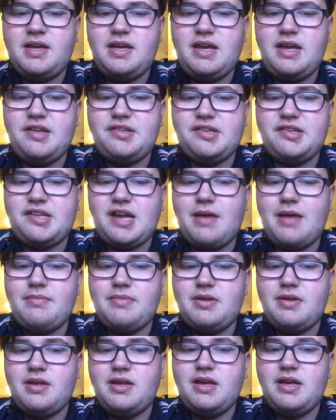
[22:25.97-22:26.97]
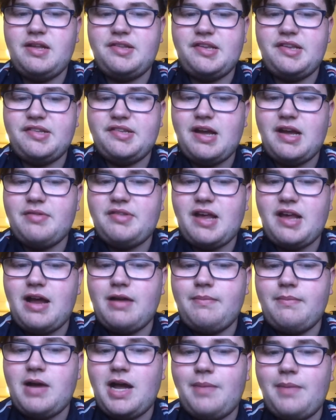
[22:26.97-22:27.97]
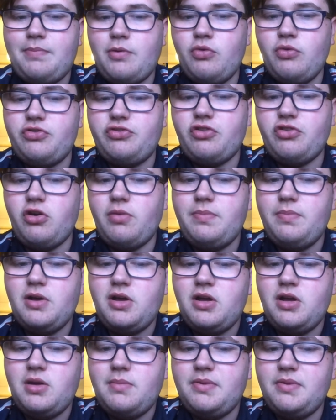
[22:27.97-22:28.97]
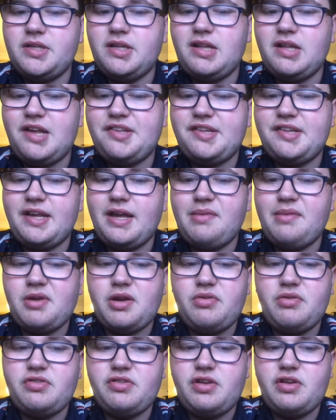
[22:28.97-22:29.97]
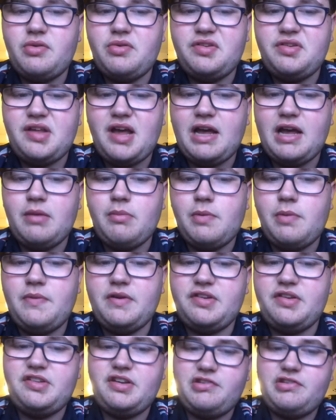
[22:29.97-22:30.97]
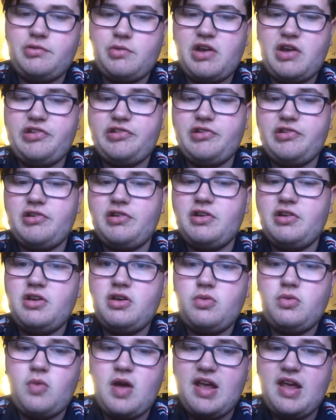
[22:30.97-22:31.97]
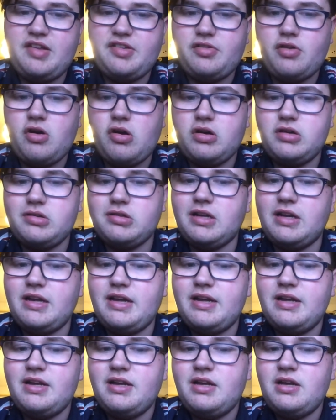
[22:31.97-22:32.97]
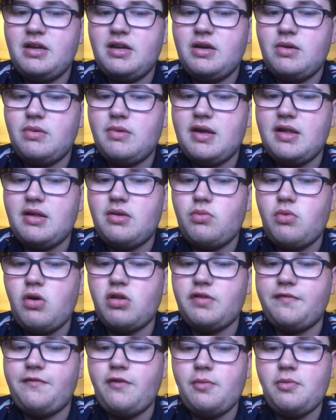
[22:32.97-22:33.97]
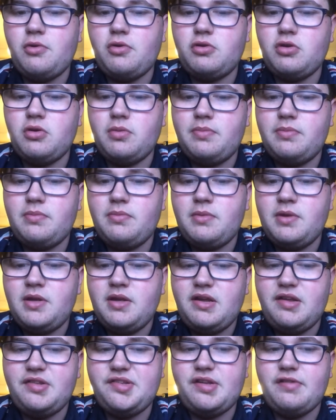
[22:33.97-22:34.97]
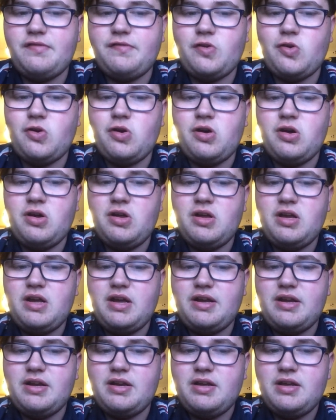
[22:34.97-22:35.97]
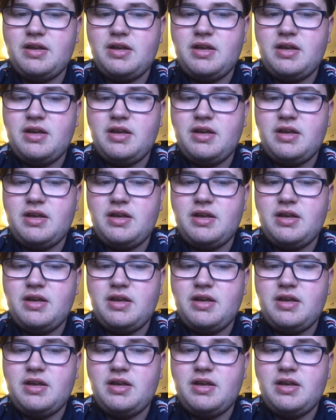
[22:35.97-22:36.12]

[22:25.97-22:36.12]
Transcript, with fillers: It is a time. It is time to hang my boots up. But the last thing I'm going to do is hang them up in a situation where it's not clear where what the football club is in for, and